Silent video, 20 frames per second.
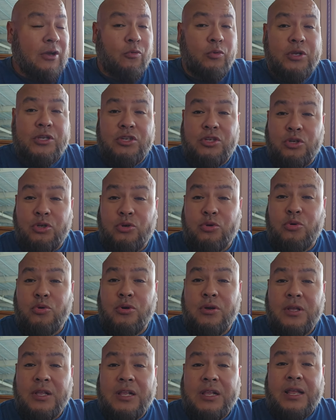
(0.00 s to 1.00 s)
Now we
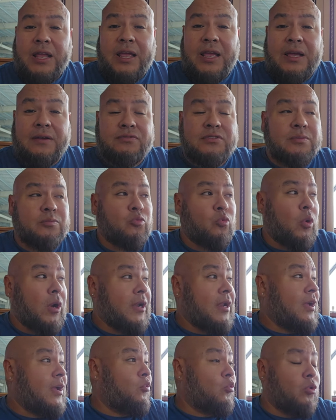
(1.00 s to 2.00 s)
do have some.
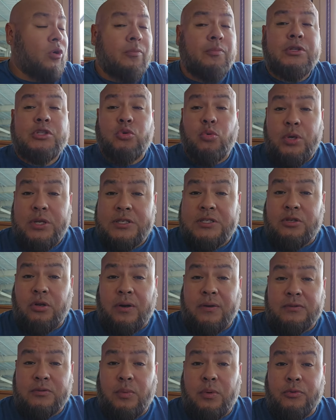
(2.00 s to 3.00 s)
Right now we're in between
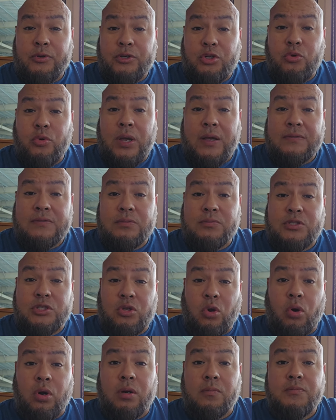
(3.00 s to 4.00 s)
storms, but we do have some
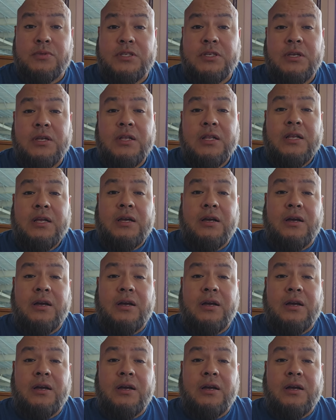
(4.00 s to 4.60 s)
storms